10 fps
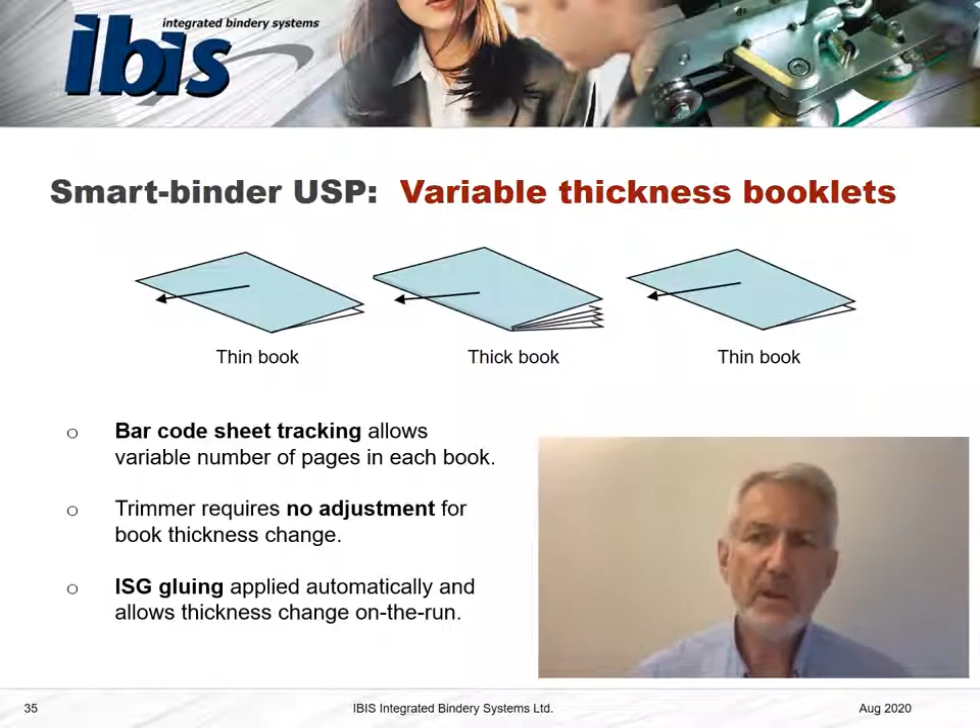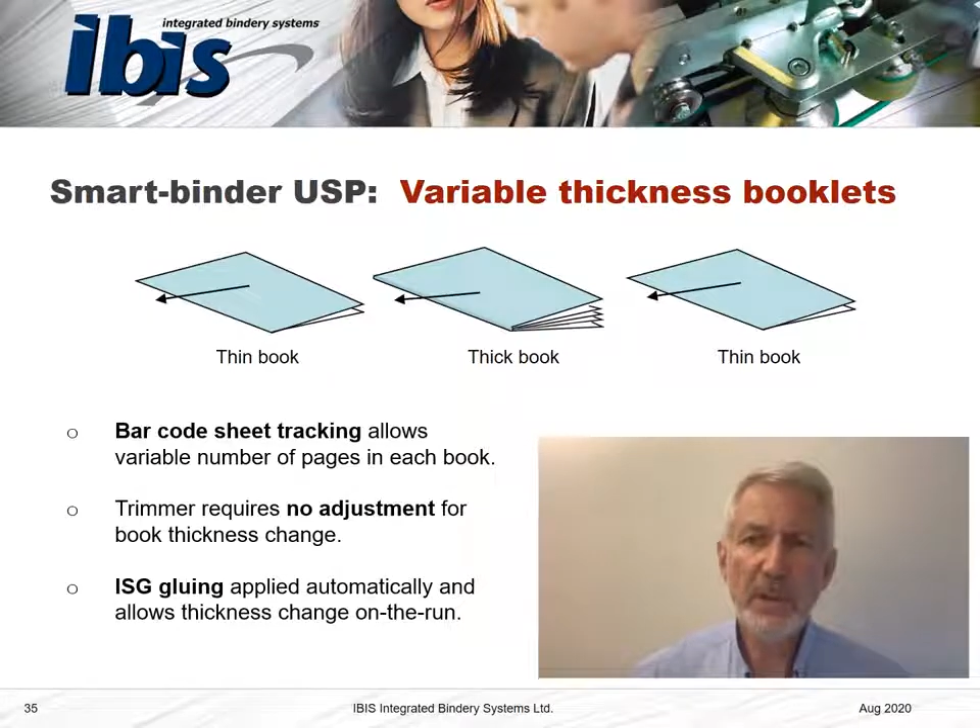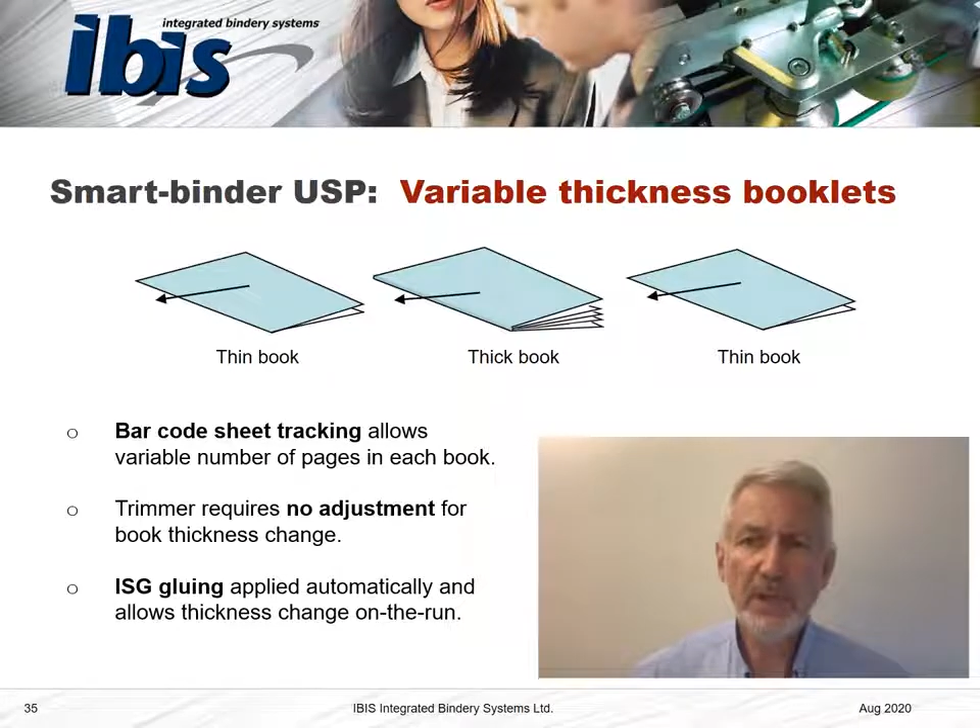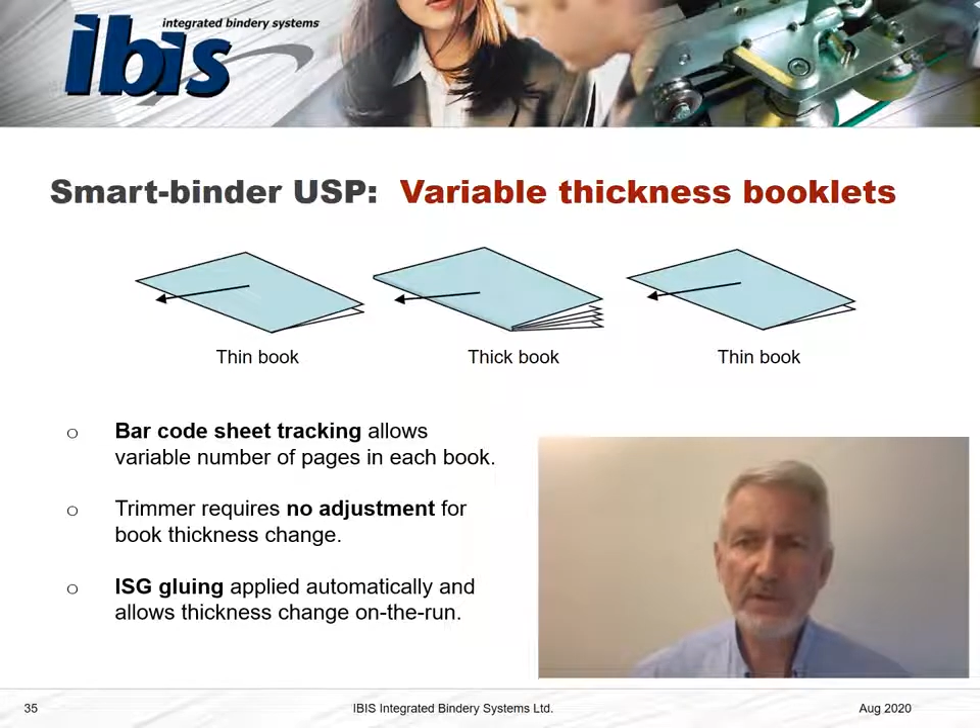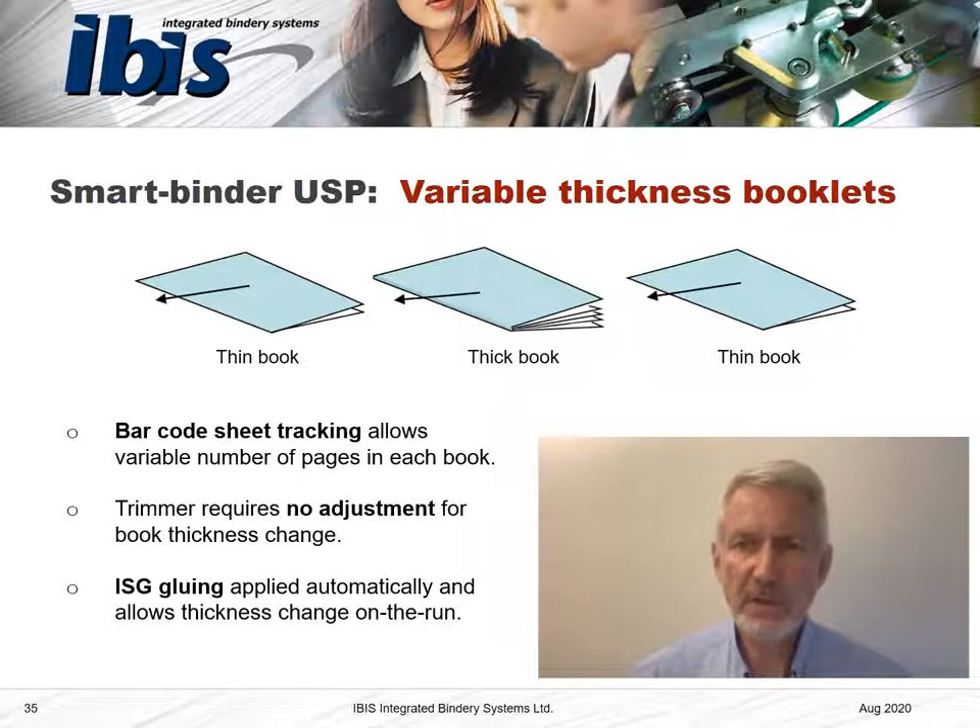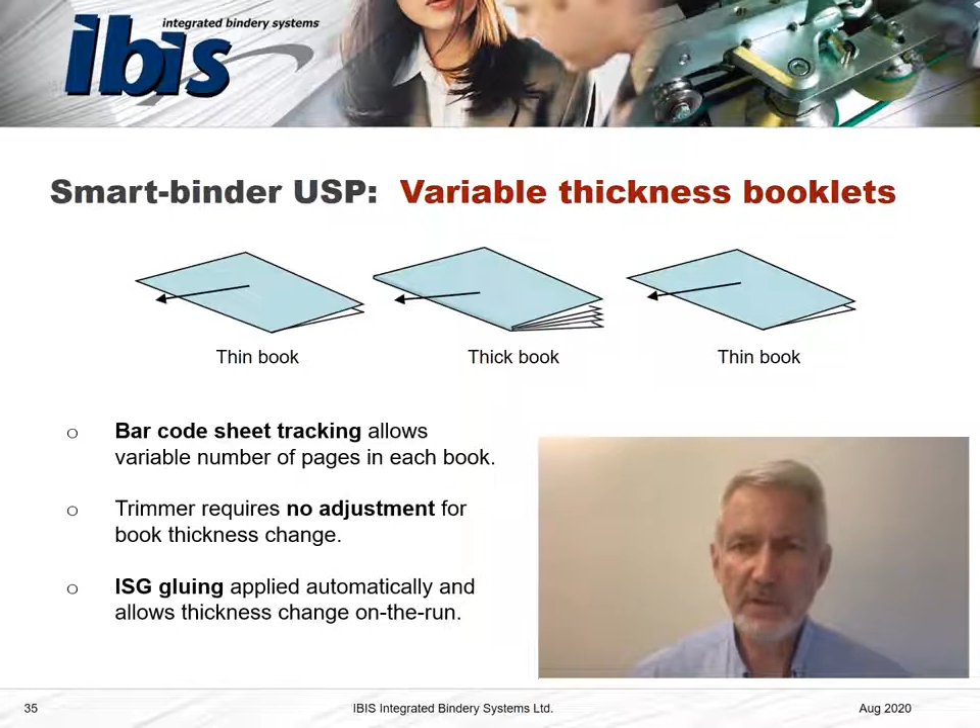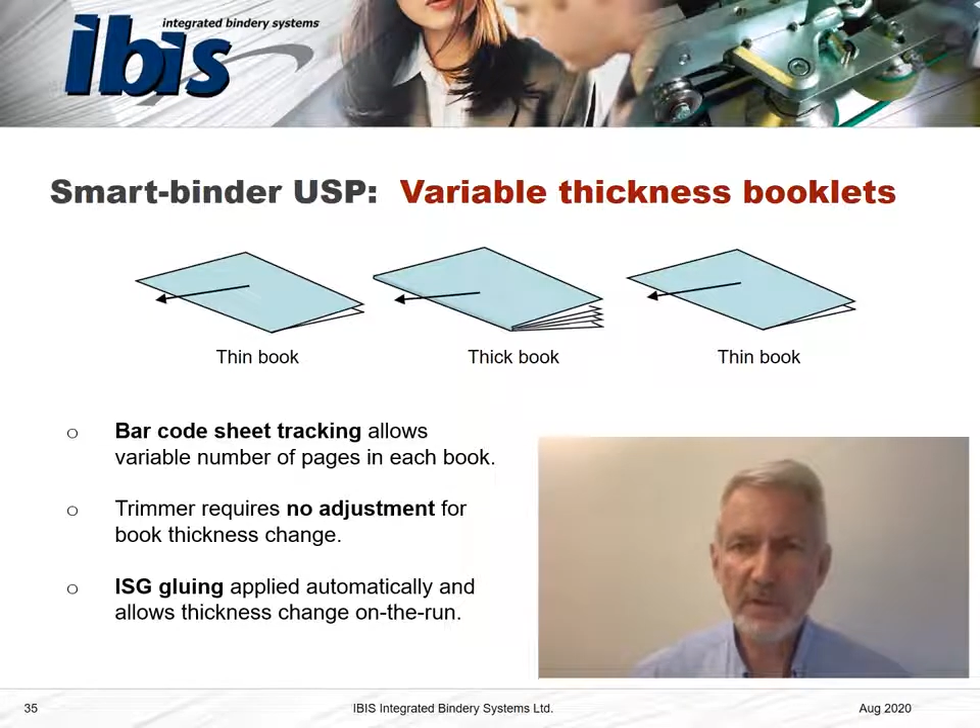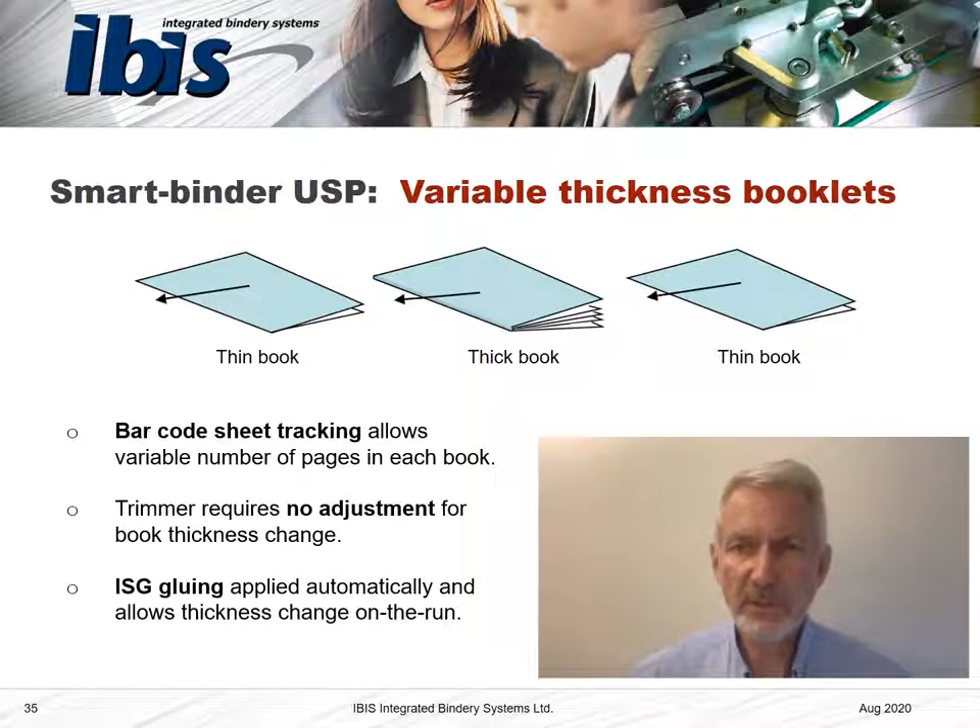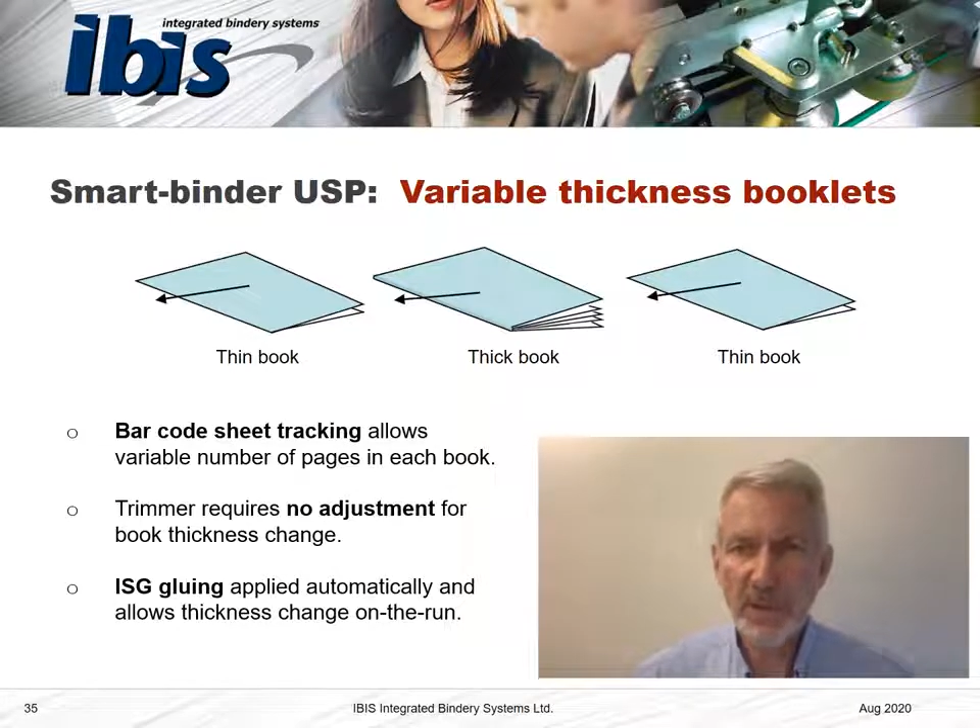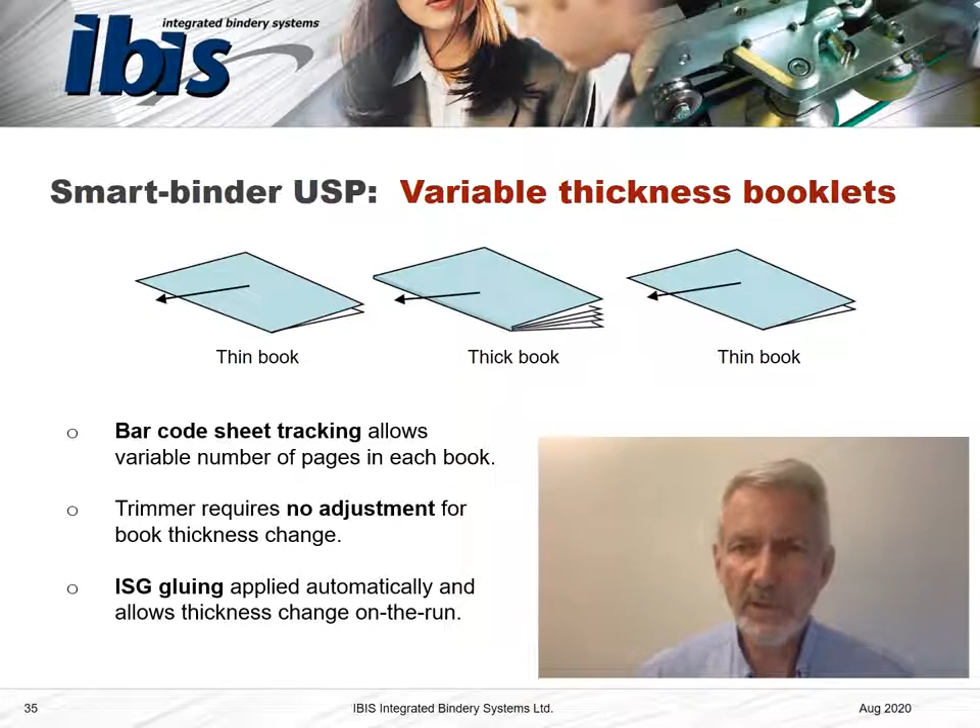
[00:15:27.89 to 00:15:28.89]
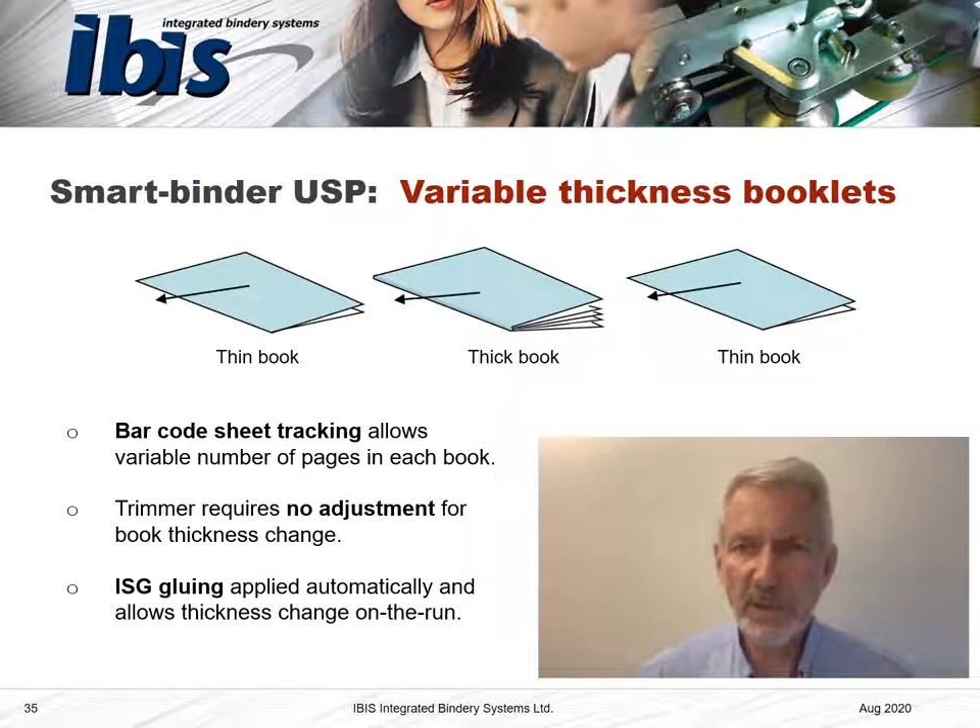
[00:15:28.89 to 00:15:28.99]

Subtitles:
ability of the Smart